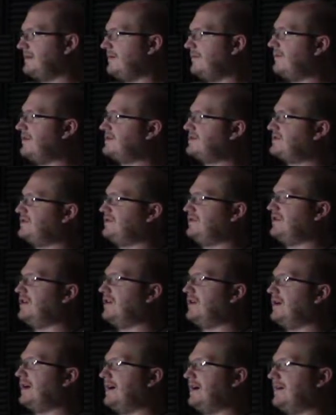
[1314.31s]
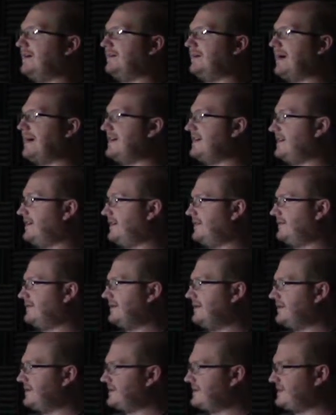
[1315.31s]
Which you know, um, I
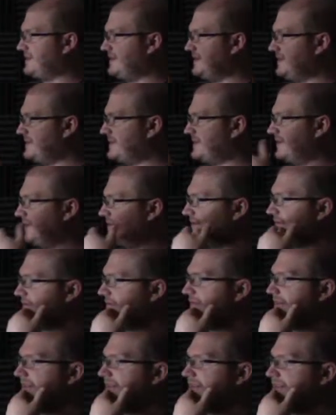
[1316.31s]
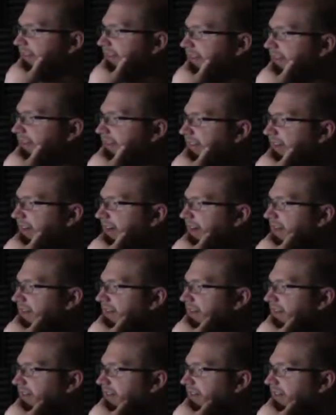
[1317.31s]
agree with Jim Sterling when he said that
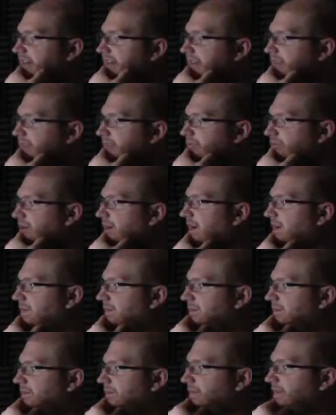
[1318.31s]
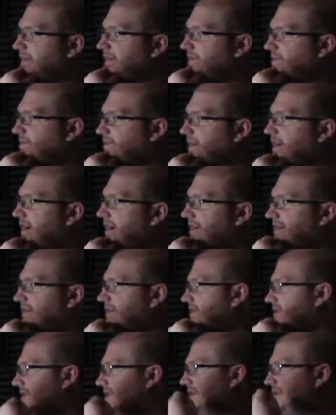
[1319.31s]
that's a, a problem they created
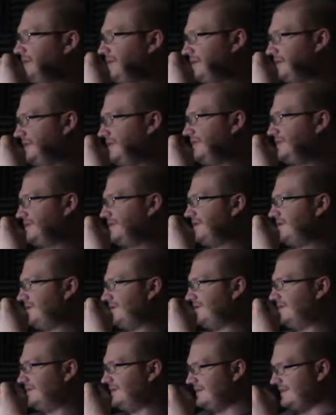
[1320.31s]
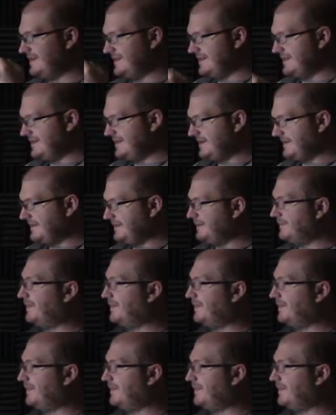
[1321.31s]
to sell you exactly, a solution to. Total, one hundred percent.